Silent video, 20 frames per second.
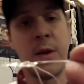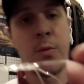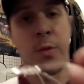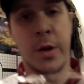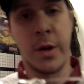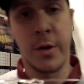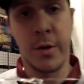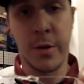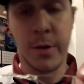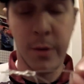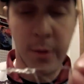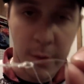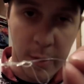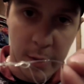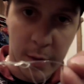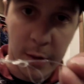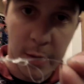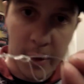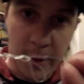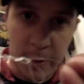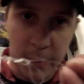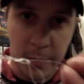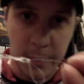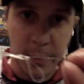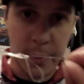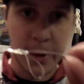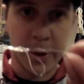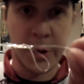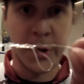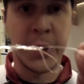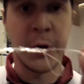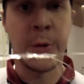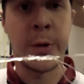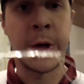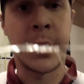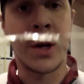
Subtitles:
when you're doing a